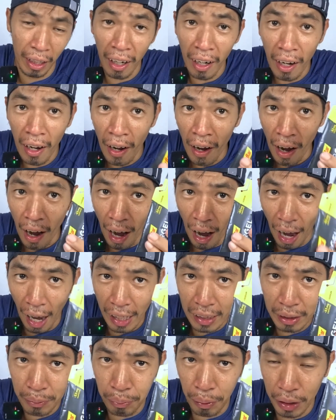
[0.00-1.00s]
the
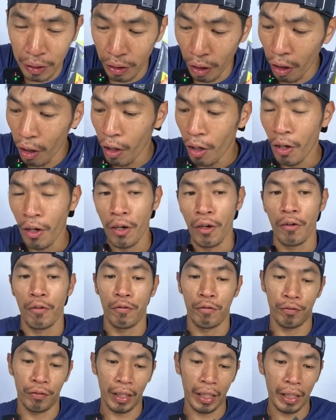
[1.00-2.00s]
espresso
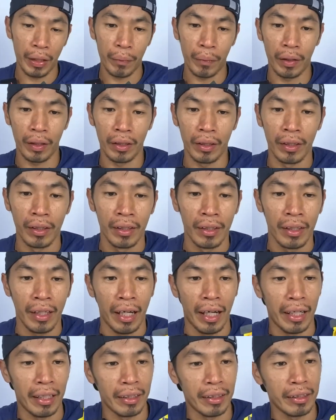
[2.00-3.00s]
flavor,
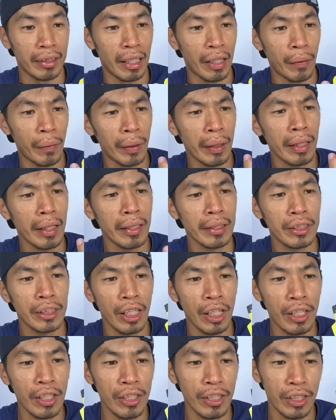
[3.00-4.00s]
and they really
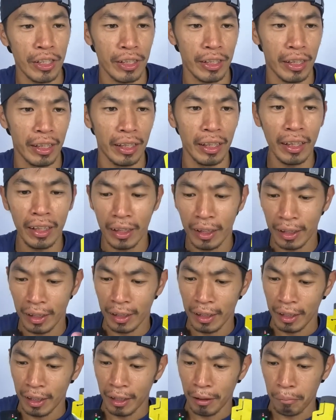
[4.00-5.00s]
changed the
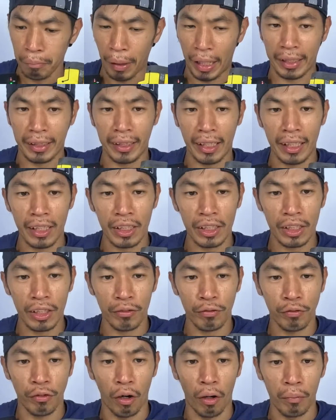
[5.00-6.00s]
packing
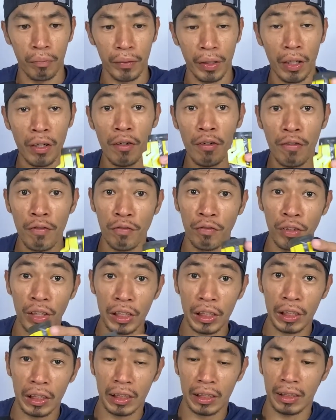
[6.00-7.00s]
from the
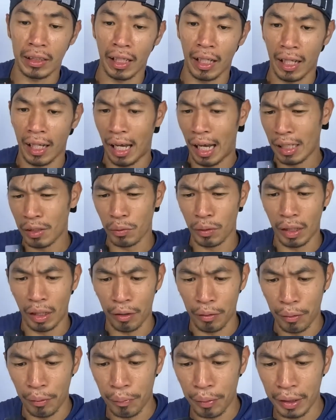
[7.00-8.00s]
first and last one. I
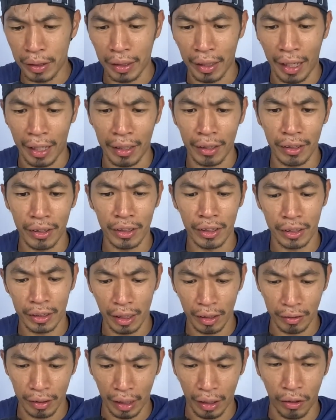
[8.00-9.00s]
remember the energy
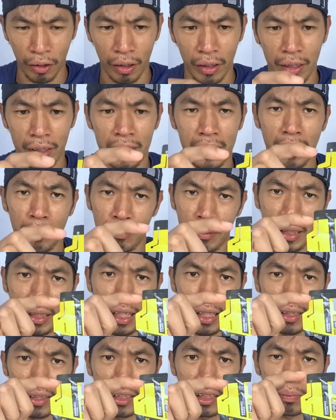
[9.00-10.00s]
gel they got is something
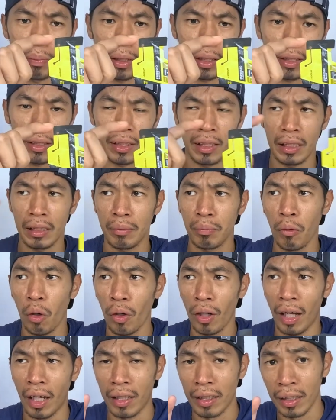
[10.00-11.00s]
like this big. It's
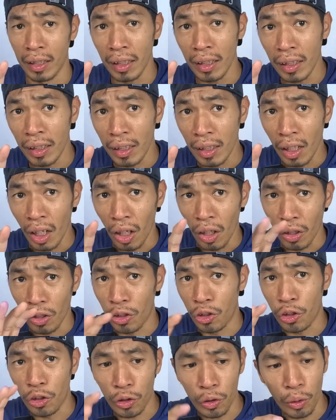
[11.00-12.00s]
more like the
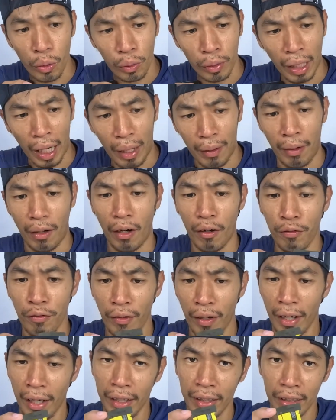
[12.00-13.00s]
GU type
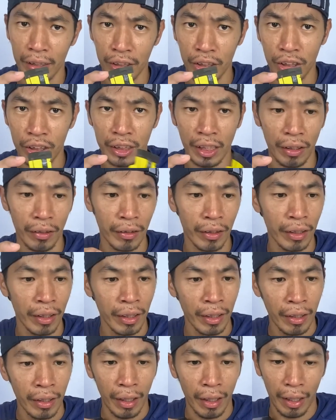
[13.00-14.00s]
of energy gel,
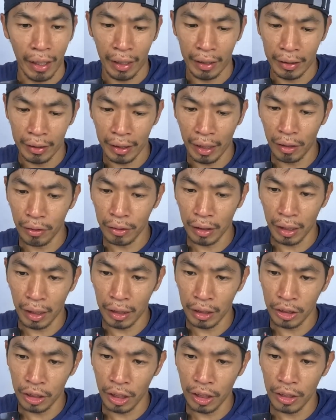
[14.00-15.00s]
and now they
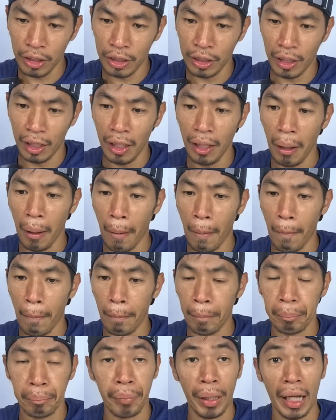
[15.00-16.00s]
changed the
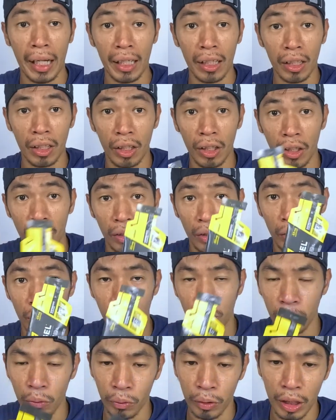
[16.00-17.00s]
pack
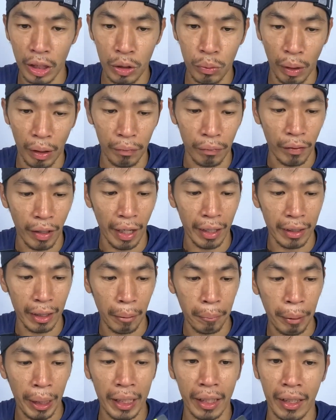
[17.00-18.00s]
to this one, and the
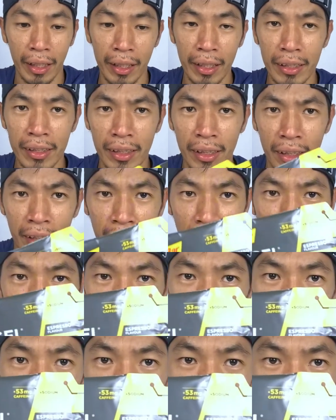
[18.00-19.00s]
pack is
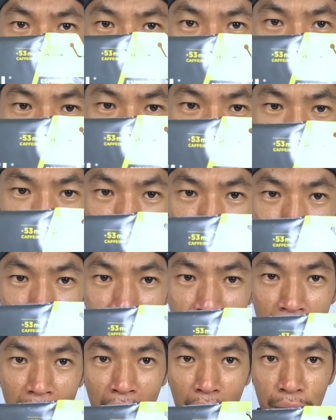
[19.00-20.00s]
a bit nice.
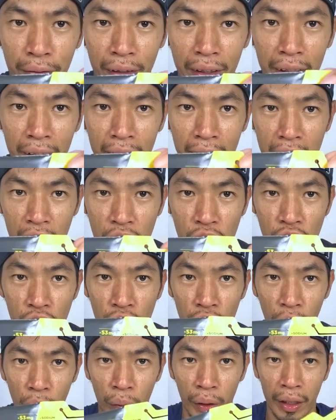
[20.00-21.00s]
They have a
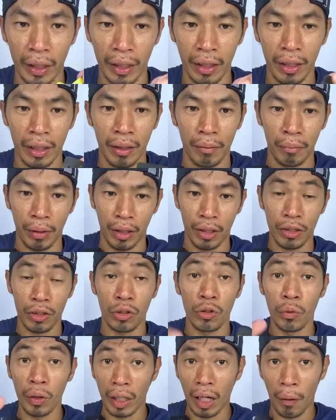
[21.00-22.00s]
hinge over here because
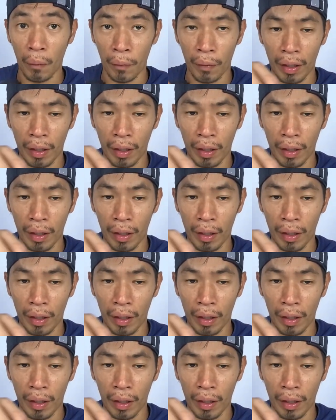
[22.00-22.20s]
during our